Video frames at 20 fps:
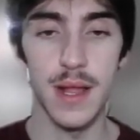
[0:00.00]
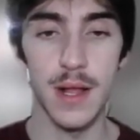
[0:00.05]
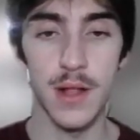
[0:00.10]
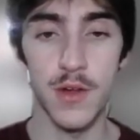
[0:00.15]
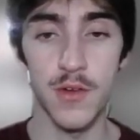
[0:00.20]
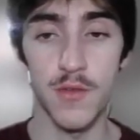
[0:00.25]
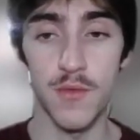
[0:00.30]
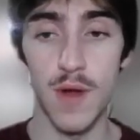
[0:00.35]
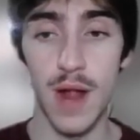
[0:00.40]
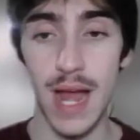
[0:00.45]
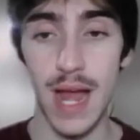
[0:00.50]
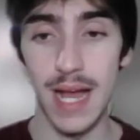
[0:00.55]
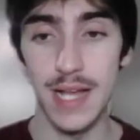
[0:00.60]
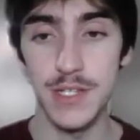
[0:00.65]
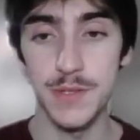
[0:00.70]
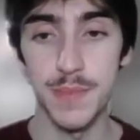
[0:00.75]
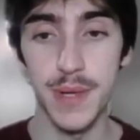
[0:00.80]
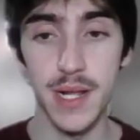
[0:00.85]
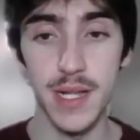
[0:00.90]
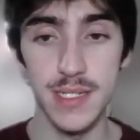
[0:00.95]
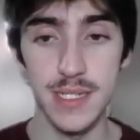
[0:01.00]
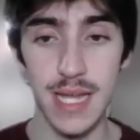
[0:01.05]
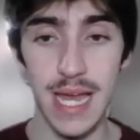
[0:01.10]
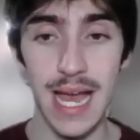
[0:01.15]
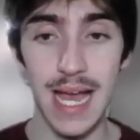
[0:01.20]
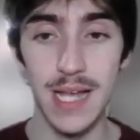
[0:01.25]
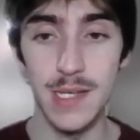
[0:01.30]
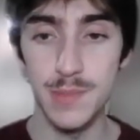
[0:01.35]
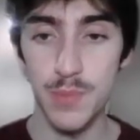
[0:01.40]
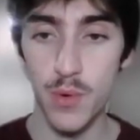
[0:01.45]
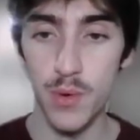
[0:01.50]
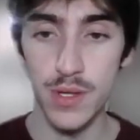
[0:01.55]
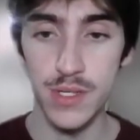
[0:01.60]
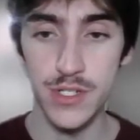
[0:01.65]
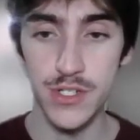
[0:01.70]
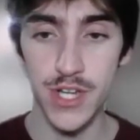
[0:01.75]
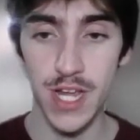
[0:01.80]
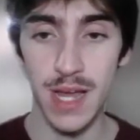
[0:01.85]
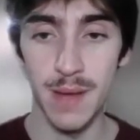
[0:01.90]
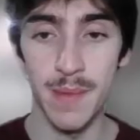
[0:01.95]
grass because it has Poison
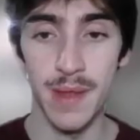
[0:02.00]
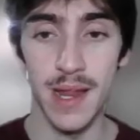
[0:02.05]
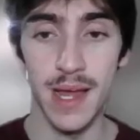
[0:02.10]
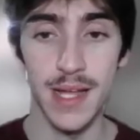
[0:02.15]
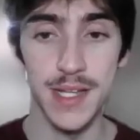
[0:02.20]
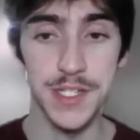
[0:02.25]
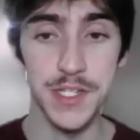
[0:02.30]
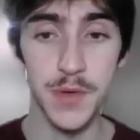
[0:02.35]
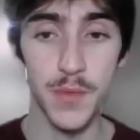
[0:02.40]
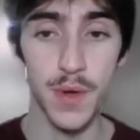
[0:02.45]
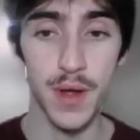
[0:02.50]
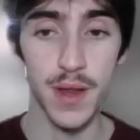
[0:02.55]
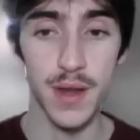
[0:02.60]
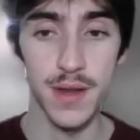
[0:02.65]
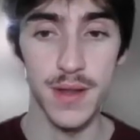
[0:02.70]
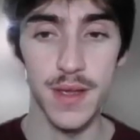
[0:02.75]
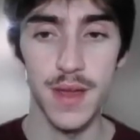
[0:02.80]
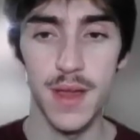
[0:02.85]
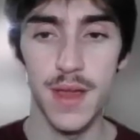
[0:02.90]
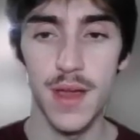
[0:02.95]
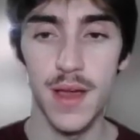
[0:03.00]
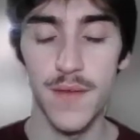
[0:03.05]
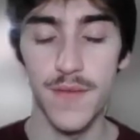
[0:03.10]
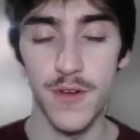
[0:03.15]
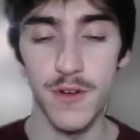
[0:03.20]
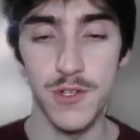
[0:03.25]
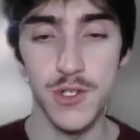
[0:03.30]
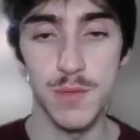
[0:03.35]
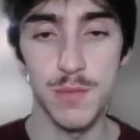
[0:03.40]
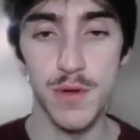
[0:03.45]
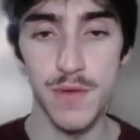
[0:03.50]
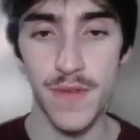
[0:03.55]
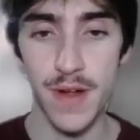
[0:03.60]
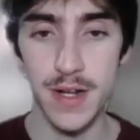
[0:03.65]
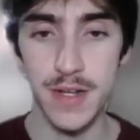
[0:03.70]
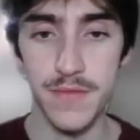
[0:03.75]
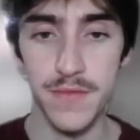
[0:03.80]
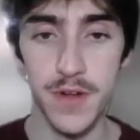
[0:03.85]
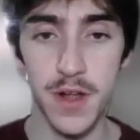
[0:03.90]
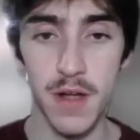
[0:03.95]
Jab and Icy Wind for super
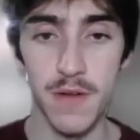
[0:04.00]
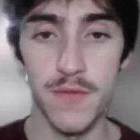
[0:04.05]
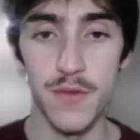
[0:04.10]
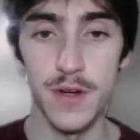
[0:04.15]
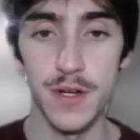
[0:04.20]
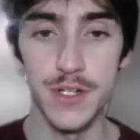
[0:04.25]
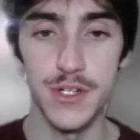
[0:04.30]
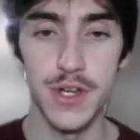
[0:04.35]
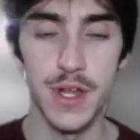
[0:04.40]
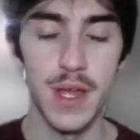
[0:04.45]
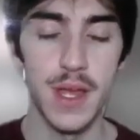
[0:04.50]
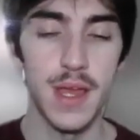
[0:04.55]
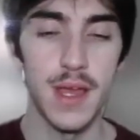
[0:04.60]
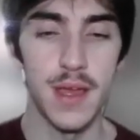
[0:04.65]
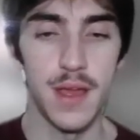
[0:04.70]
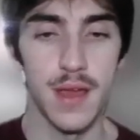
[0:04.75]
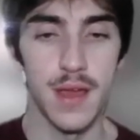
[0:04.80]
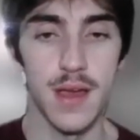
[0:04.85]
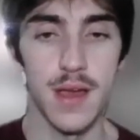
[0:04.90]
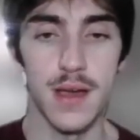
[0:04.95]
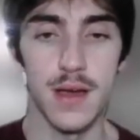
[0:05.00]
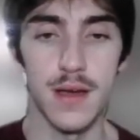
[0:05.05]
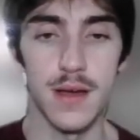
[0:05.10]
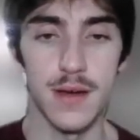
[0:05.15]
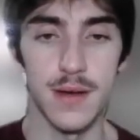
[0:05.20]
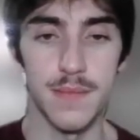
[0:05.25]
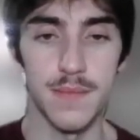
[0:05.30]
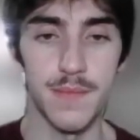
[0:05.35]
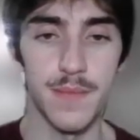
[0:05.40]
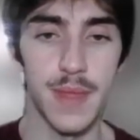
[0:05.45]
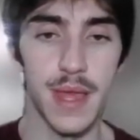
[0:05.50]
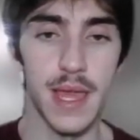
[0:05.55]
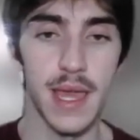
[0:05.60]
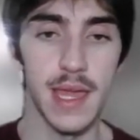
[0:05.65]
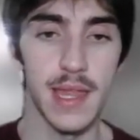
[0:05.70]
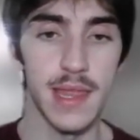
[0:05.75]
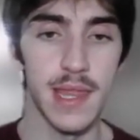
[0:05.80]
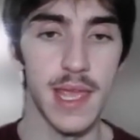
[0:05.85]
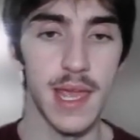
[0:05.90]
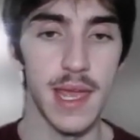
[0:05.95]
effective coverage, and
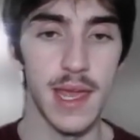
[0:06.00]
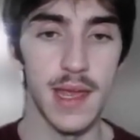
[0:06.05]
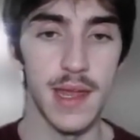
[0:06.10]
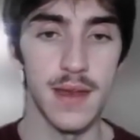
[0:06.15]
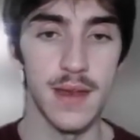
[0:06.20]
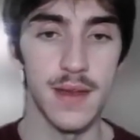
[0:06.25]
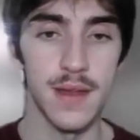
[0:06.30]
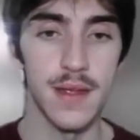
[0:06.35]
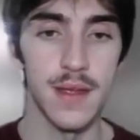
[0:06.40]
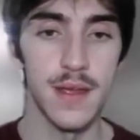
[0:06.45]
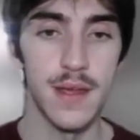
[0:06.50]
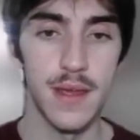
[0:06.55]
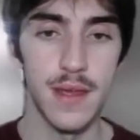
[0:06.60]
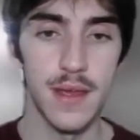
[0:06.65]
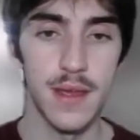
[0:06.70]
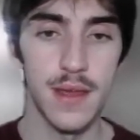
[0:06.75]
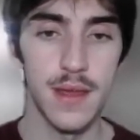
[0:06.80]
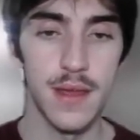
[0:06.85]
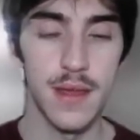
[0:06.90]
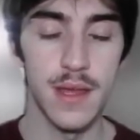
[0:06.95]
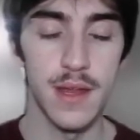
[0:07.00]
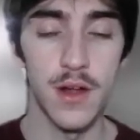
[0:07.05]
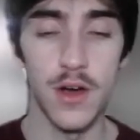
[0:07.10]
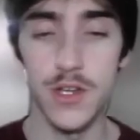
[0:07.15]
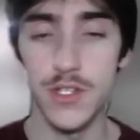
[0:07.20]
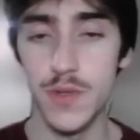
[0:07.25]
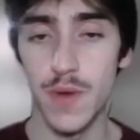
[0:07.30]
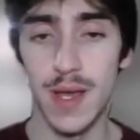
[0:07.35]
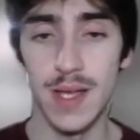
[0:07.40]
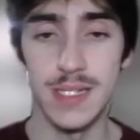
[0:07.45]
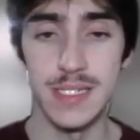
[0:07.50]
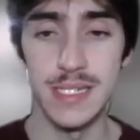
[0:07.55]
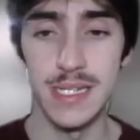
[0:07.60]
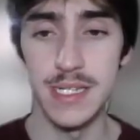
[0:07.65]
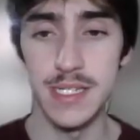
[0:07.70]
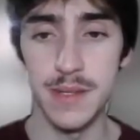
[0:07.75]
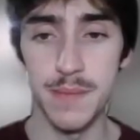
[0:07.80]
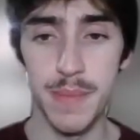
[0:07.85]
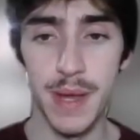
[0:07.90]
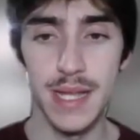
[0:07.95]
then it also has
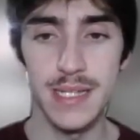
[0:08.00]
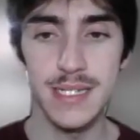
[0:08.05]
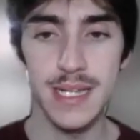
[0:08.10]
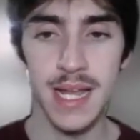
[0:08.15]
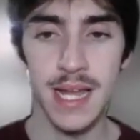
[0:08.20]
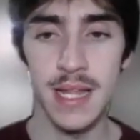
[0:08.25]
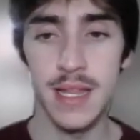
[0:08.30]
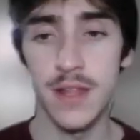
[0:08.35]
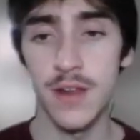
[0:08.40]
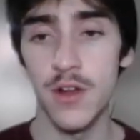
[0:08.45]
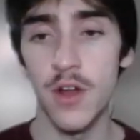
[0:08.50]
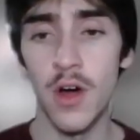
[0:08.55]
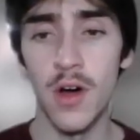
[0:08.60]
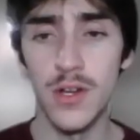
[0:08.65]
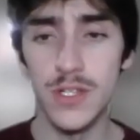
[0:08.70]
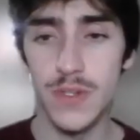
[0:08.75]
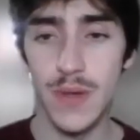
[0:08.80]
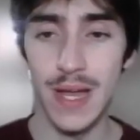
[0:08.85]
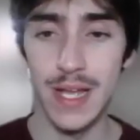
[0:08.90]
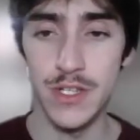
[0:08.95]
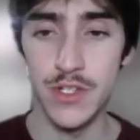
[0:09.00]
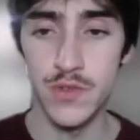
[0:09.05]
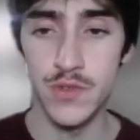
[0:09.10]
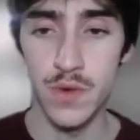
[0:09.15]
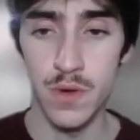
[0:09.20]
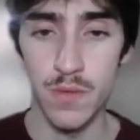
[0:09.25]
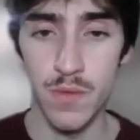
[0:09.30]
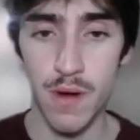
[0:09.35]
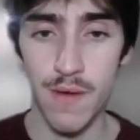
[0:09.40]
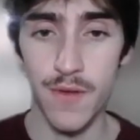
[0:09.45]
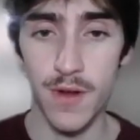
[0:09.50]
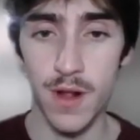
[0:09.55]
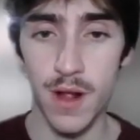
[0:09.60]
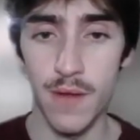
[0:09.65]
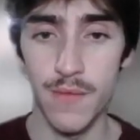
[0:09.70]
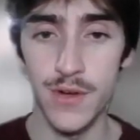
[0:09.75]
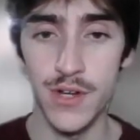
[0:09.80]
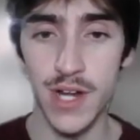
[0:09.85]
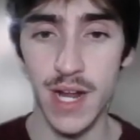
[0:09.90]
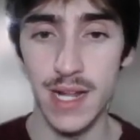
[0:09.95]
decent pacing, and then it also has Drill Run for
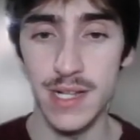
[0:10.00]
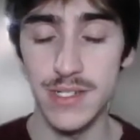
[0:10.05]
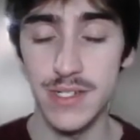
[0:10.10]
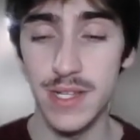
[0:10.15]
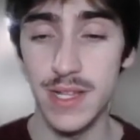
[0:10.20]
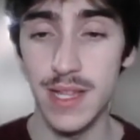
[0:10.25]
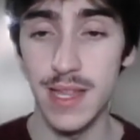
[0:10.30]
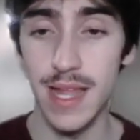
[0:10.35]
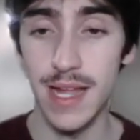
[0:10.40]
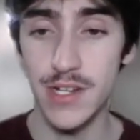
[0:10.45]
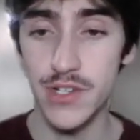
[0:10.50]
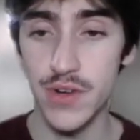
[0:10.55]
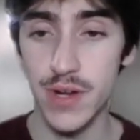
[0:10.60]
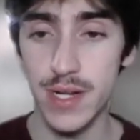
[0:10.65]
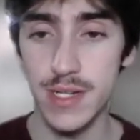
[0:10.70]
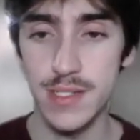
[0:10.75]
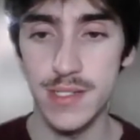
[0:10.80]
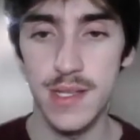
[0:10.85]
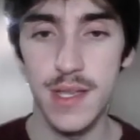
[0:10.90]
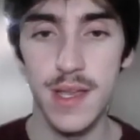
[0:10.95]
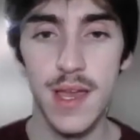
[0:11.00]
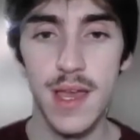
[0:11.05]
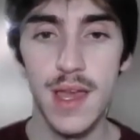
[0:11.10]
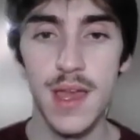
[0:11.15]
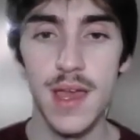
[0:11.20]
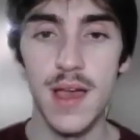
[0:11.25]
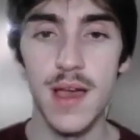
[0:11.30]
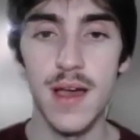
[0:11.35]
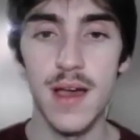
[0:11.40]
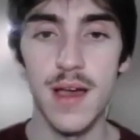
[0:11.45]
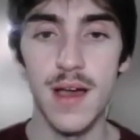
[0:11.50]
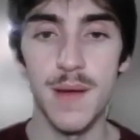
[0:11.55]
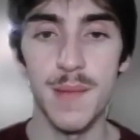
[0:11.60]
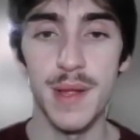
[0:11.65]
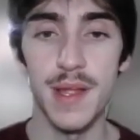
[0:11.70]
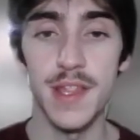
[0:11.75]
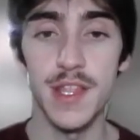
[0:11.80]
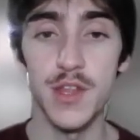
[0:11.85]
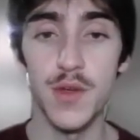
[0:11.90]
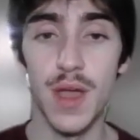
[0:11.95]
coverage against the electrics. And
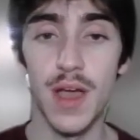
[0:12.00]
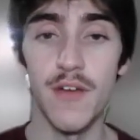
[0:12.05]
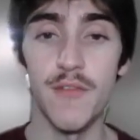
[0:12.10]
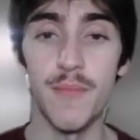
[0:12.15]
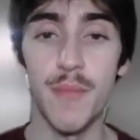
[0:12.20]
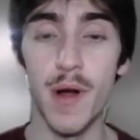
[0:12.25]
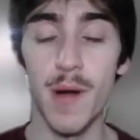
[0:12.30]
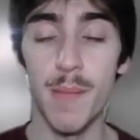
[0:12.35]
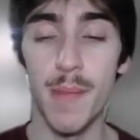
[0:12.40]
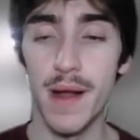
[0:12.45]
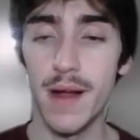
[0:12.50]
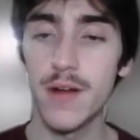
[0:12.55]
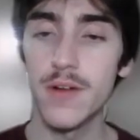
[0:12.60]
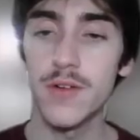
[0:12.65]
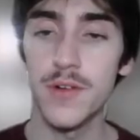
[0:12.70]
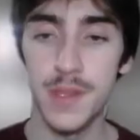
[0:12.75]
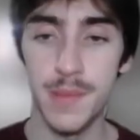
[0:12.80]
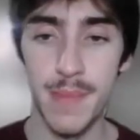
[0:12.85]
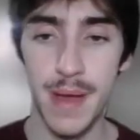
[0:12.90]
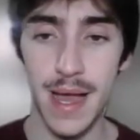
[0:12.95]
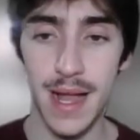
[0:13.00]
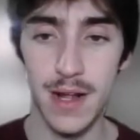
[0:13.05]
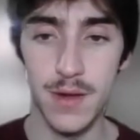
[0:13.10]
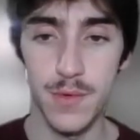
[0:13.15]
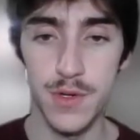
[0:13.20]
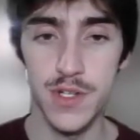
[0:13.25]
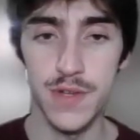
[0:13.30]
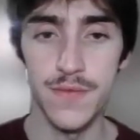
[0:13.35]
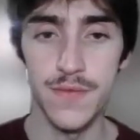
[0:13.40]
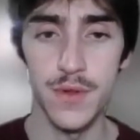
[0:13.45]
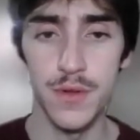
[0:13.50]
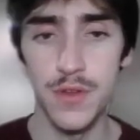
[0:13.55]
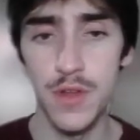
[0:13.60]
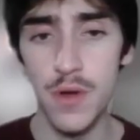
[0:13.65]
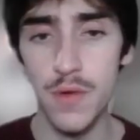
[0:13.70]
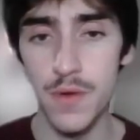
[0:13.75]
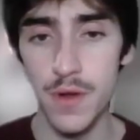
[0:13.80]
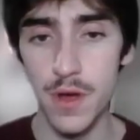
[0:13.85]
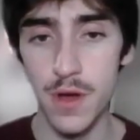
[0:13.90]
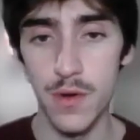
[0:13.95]
then you have Barbaracle in the back, which if you
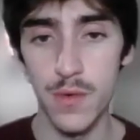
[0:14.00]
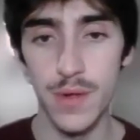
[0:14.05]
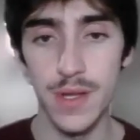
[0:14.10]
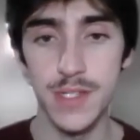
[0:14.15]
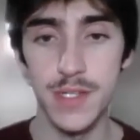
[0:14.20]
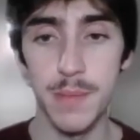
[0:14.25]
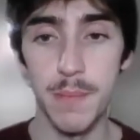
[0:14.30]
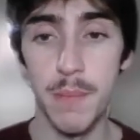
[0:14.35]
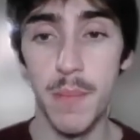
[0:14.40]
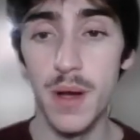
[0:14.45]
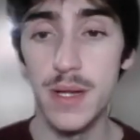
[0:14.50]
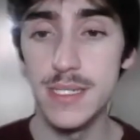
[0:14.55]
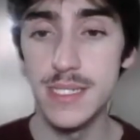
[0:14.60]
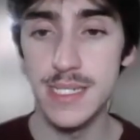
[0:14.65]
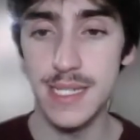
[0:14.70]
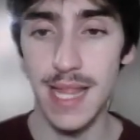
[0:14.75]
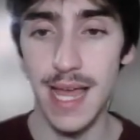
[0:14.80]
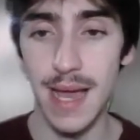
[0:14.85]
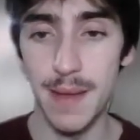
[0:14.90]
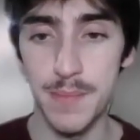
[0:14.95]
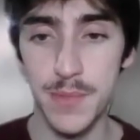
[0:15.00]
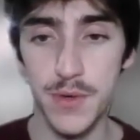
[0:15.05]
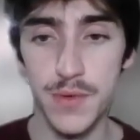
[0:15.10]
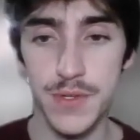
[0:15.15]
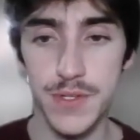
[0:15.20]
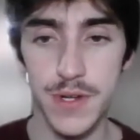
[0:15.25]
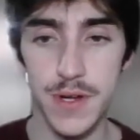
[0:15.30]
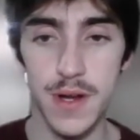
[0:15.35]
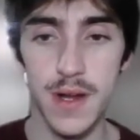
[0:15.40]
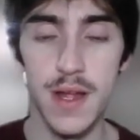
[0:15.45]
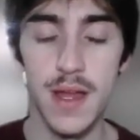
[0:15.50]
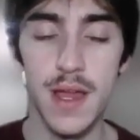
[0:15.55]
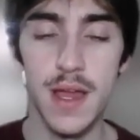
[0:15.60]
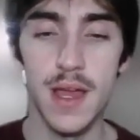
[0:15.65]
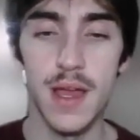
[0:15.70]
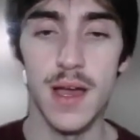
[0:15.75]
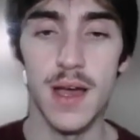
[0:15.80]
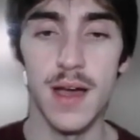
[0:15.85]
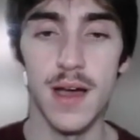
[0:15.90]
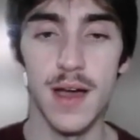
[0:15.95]
don't know is a Mud Slap user.
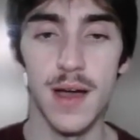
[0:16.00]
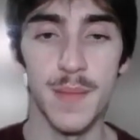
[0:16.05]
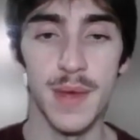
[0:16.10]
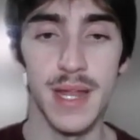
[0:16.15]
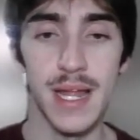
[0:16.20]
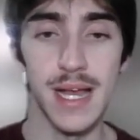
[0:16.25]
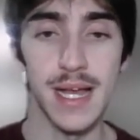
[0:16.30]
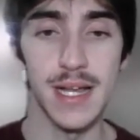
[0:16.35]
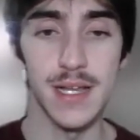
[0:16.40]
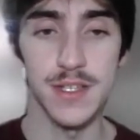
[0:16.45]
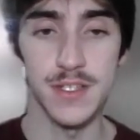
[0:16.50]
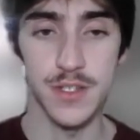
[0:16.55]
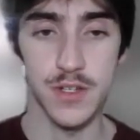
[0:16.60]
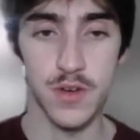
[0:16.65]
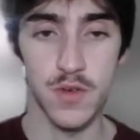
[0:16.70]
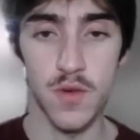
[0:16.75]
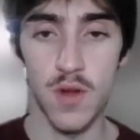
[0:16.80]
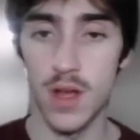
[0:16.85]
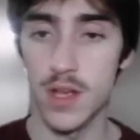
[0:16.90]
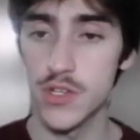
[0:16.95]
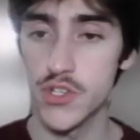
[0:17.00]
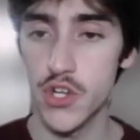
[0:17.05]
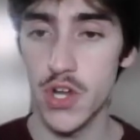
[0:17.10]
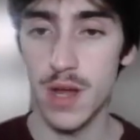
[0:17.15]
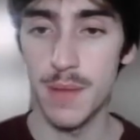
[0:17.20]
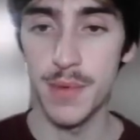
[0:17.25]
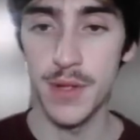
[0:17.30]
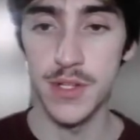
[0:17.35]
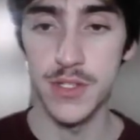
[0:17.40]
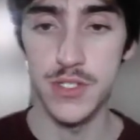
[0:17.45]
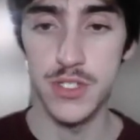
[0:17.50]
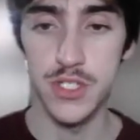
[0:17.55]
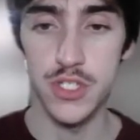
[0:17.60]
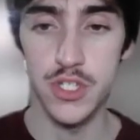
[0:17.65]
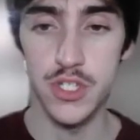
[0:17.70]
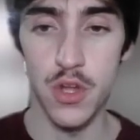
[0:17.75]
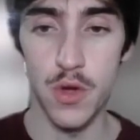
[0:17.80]
It has Cross Chop and Stone